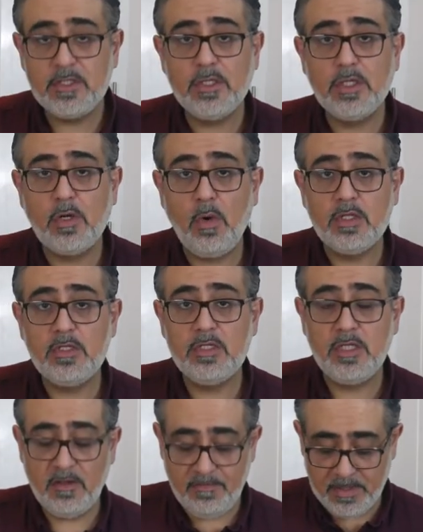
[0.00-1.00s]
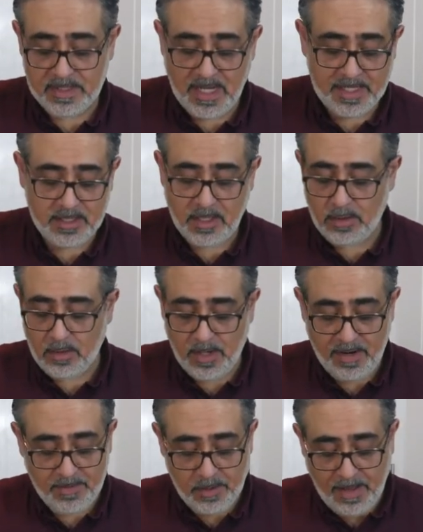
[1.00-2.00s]
to the quantity of potato or
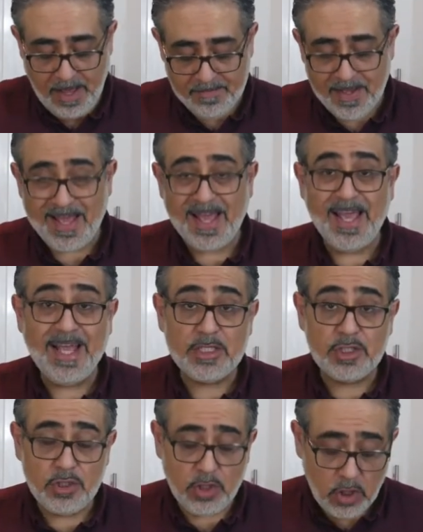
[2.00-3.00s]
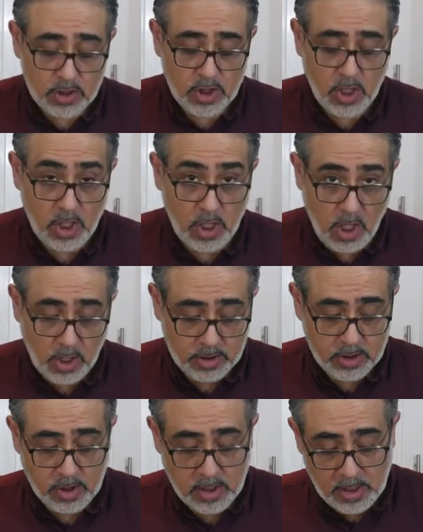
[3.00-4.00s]
whatever you have. It's not a
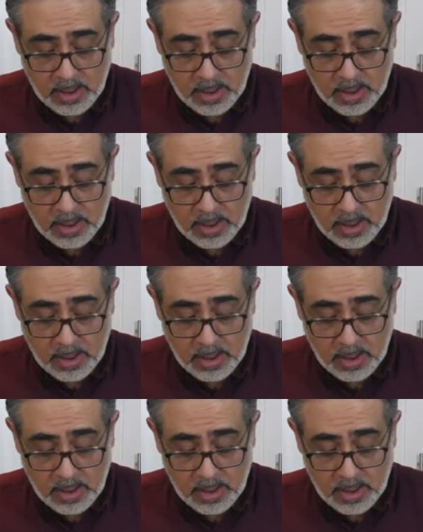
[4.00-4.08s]
lot.